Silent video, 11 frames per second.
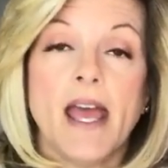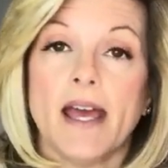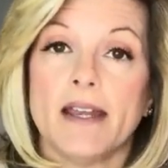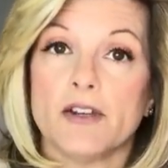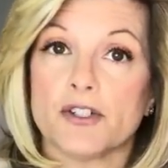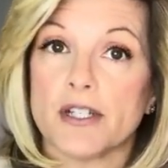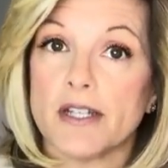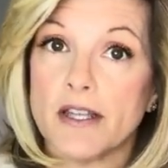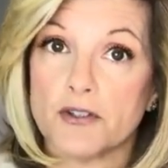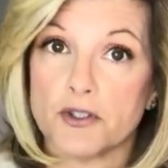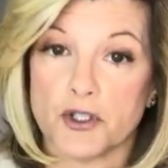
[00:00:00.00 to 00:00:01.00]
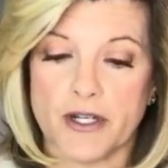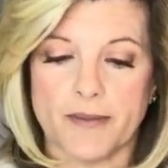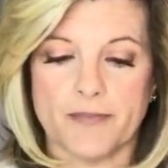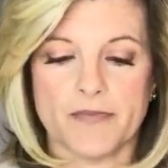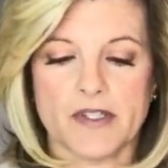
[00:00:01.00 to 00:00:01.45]
And here's another
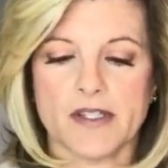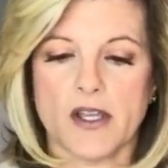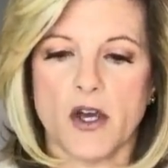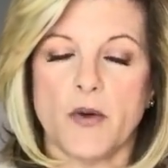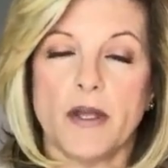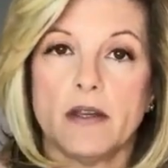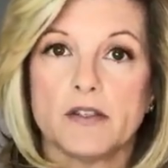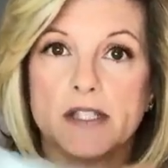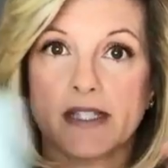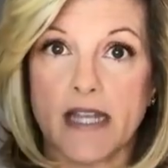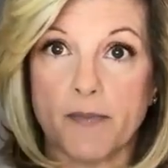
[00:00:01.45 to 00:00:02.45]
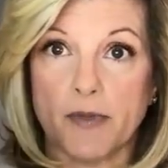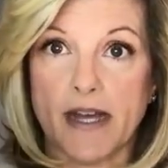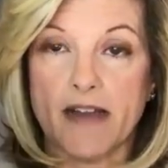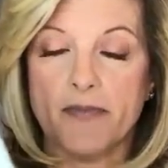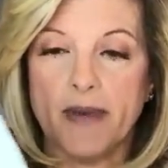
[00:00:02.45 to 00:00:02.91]
trick. So here's a sample
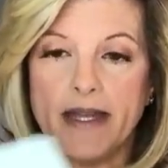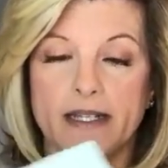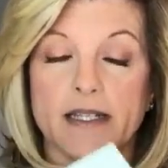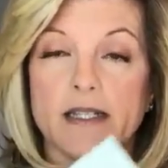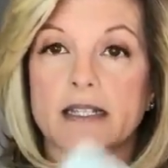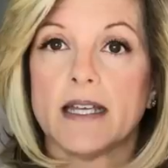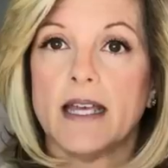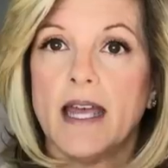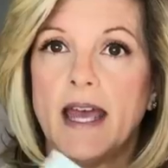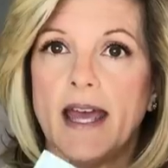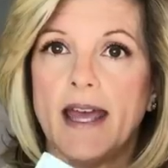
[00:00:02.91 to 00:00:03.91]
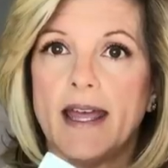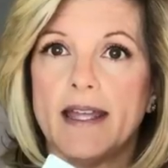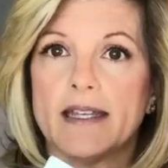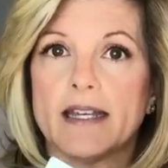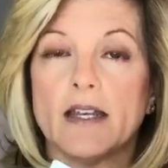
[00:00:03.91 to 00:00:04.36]
I've painted,
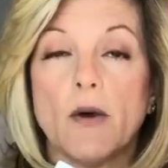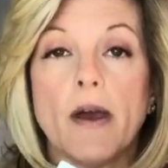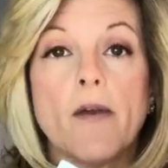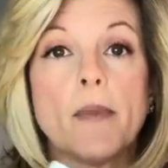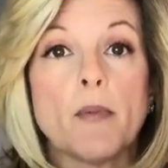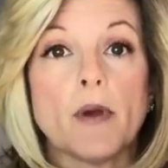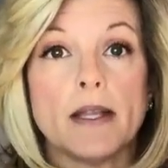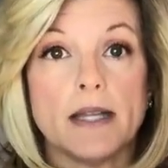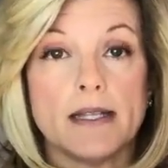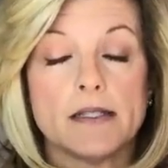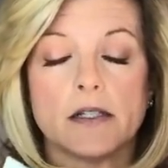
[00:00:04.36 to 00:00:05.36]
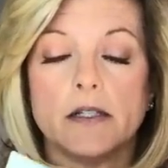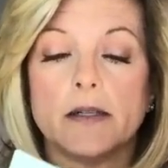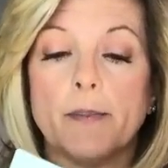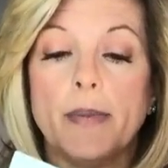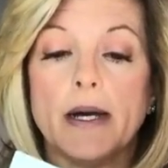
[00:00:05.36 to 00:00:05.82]
and I know I have my bright lights
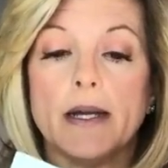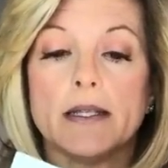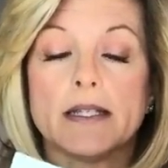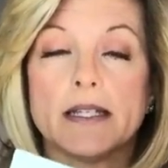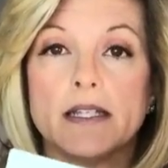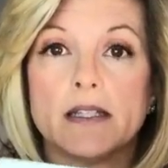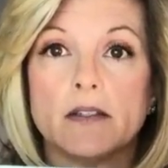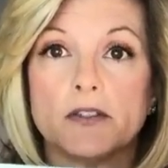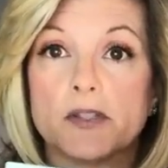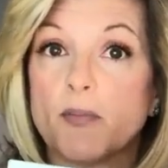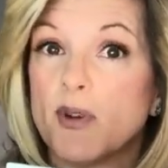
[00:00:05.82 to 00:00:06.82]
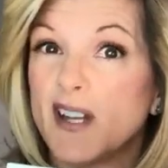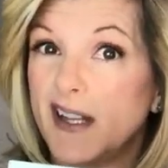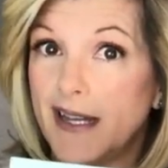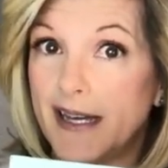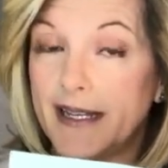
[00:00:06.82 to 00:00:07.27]
on, but it looks pretty
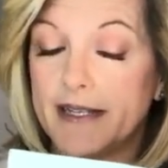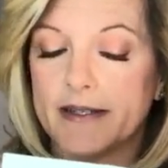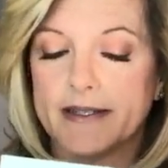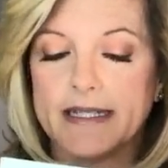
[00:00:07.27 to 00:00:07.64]
light.